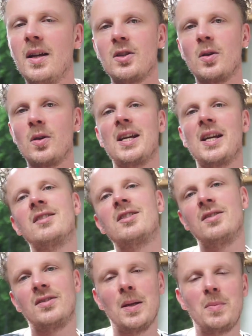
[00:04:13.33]
So the
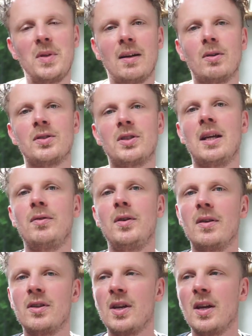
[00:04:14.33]
second tip that I want to give
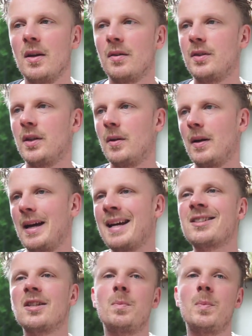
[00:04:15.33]
you is, the
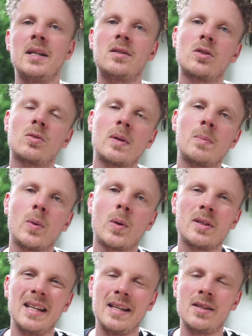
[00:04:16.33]
exit pages
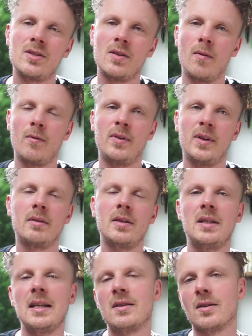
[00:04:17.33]
report is very
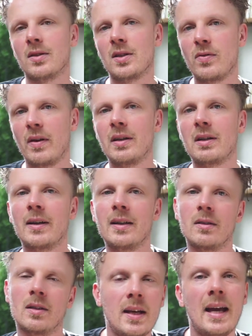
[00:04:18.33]
detailed, it's very
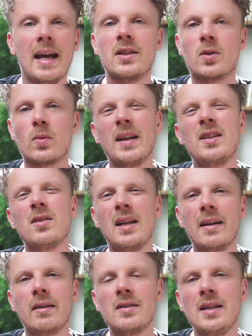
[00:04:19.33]
granular. And
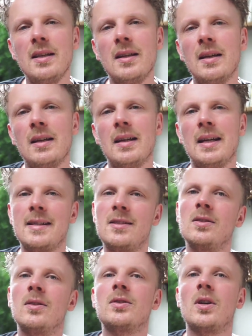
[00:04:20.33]
granularity is
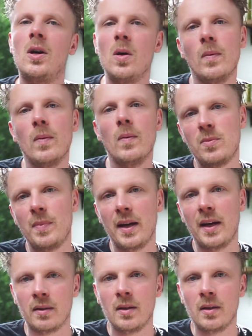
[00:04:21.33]
not always
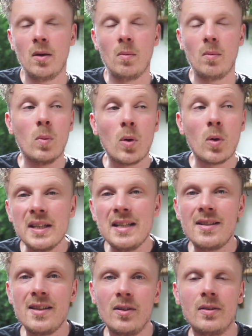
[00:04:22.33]
better. More
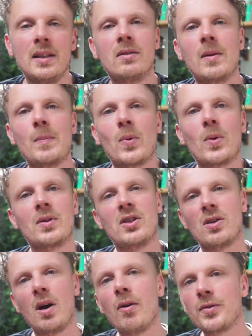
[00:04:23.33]
detail in a report
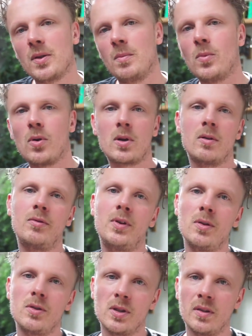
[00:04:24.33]
is often more
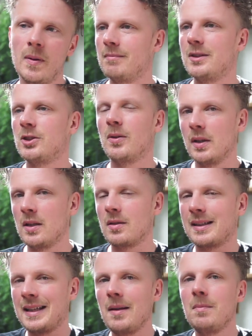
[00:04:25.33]
confusion. So
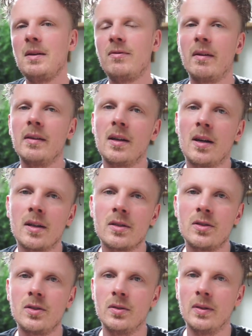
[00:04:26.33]
it can be very
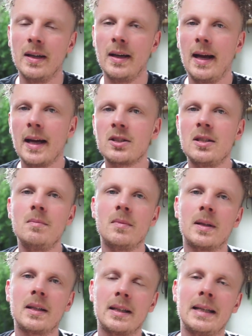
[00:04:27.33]
hard to actually
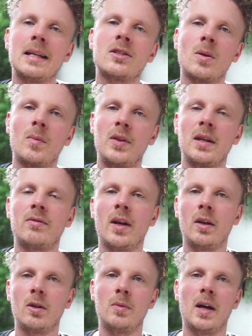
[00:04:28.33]
get something
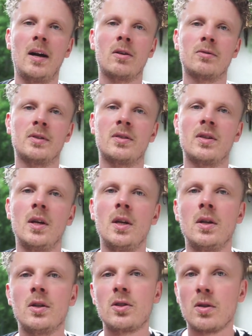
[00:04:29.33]
valuable out of it.
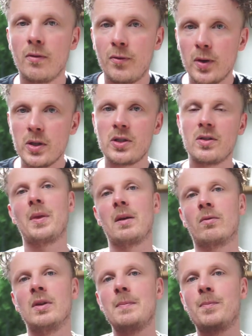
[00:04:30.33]
So the first
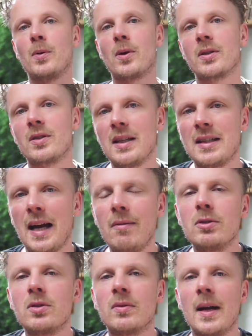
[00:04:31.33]
report that I
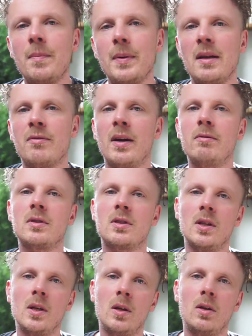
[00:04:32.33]
would grab if I would
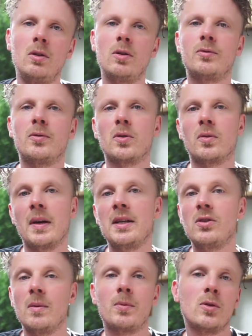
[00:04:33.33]
look for
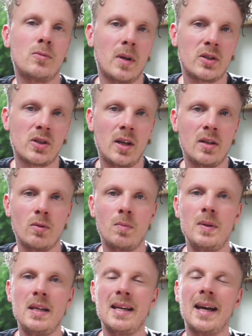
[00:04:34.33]
ways to improve my site would
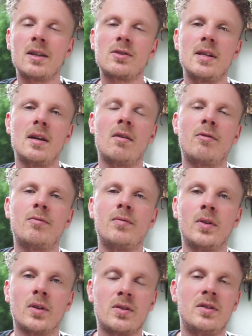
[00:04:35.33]
be actually
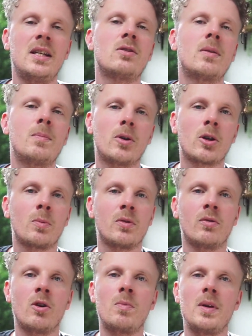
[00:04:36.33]
not this report, but
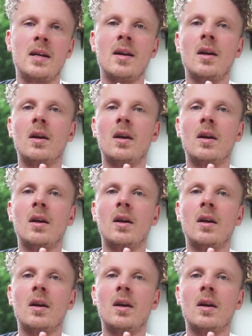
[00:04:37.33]
it would be